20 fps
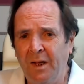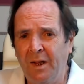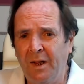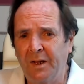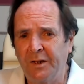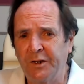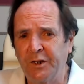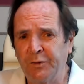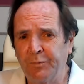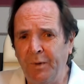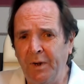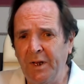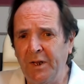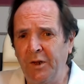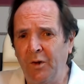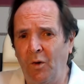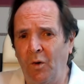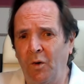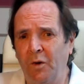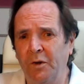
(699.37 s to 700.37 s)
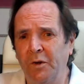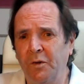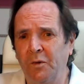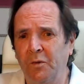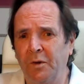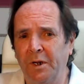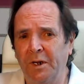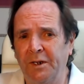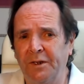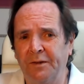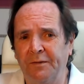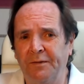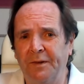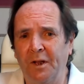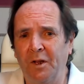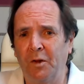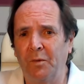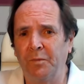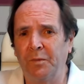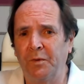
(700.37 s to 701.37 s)
Despite the ongoing
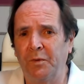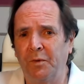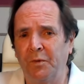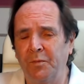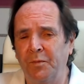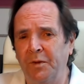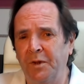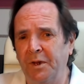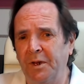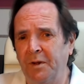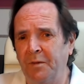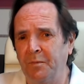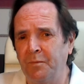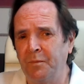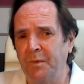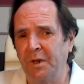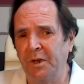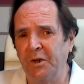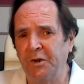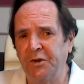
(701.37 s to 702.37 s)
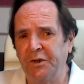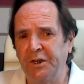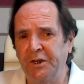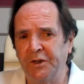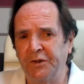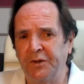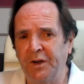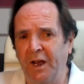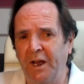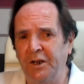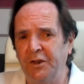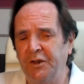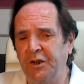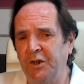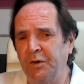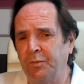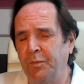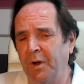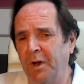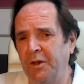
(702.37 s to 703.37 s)
development of the military
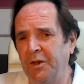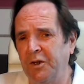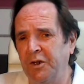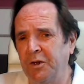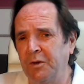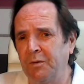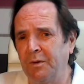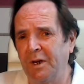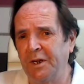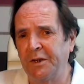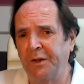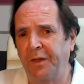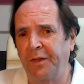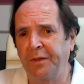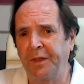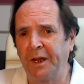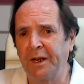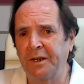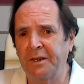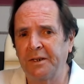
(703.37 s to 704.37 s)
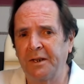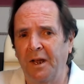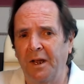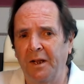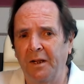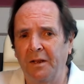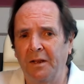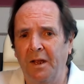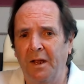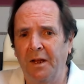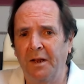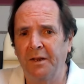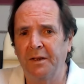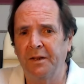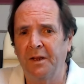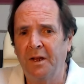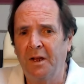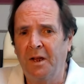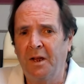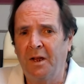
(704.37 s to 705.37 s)
strategies by the US think tank
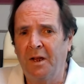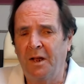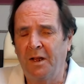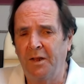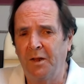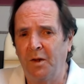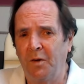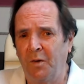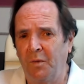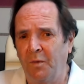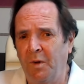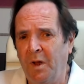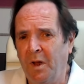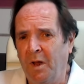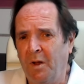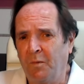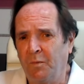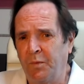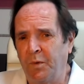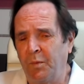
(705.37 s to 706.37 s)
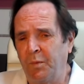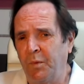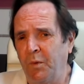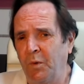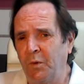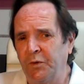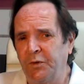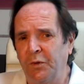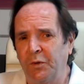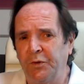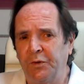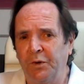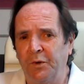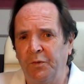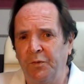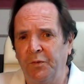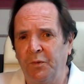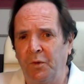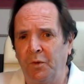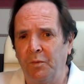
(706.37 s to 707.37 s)
land and the proposal to
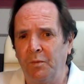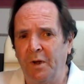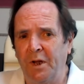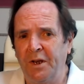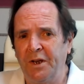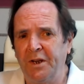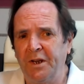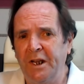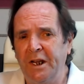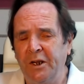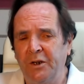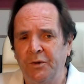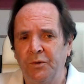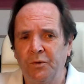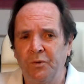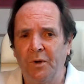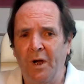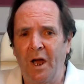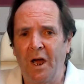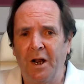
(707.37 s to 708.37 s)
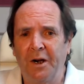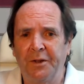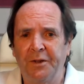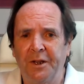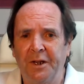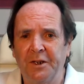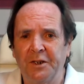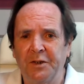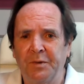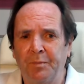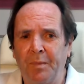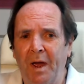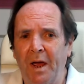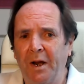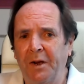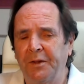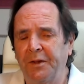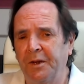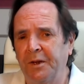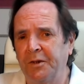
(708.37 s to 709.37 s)
form a NATO Arctic
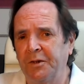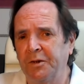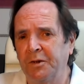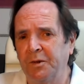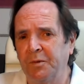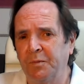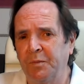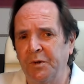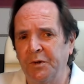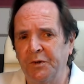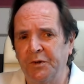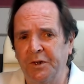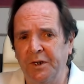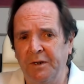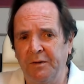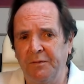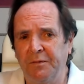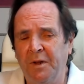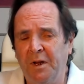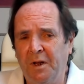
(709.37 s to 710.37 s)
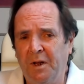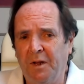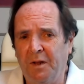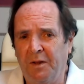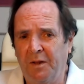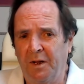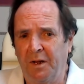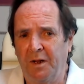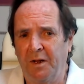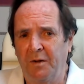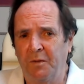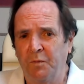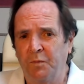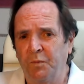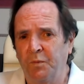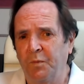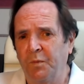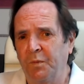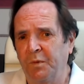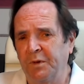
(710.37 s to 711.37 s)
Sparta to perceive the
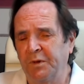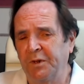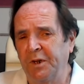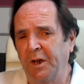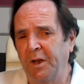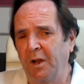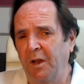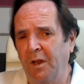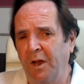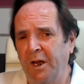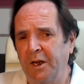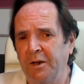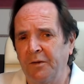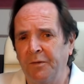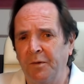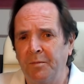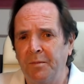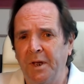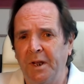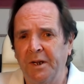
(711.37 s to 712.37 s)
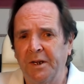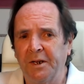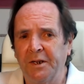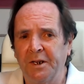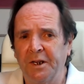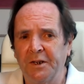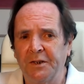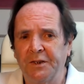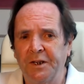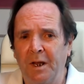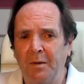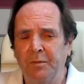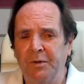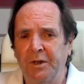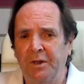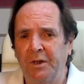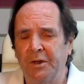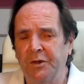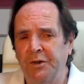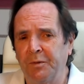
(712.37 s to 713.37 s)
decline of American
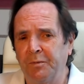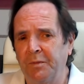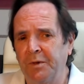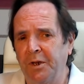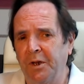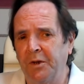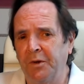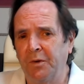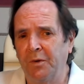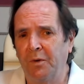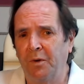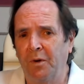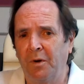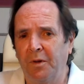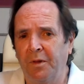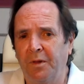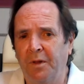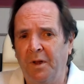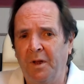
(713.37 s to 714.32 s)
exceptionalism in the north,